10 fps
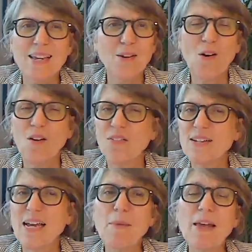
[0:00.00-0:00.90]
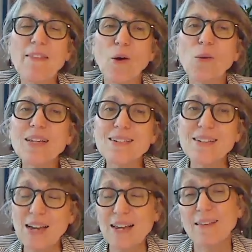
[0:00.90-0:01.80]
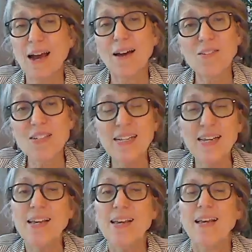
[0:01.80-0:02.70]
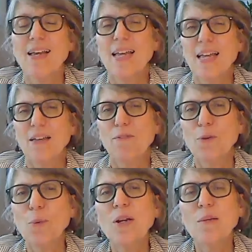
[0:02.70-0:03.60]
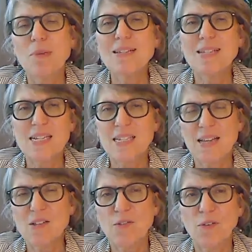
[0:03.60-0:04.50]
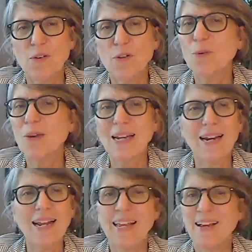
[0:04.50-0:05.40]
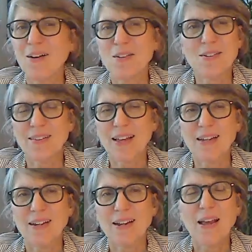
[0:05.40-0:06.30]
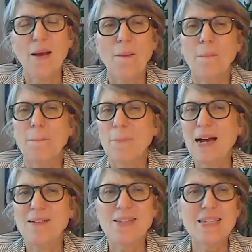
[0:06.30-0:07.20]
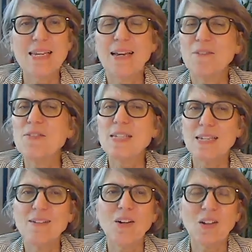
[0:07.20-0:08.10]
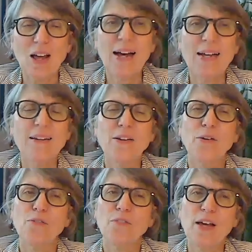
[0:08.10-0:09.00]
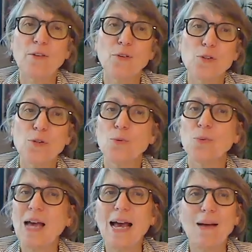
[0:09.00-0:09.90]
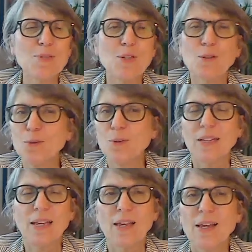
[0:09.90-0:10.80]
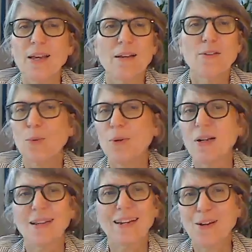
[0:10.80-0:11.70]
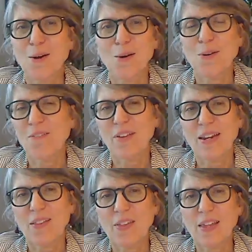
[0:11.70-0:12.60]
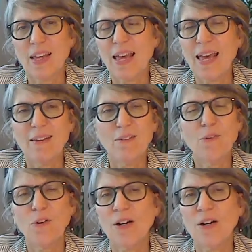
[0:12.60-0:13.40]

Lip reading: see it all the time. And and honestly, if you want to be successful, you cannot hang on to that. I've seen it a lot, founders who absolutely don't want to let go of anything. And you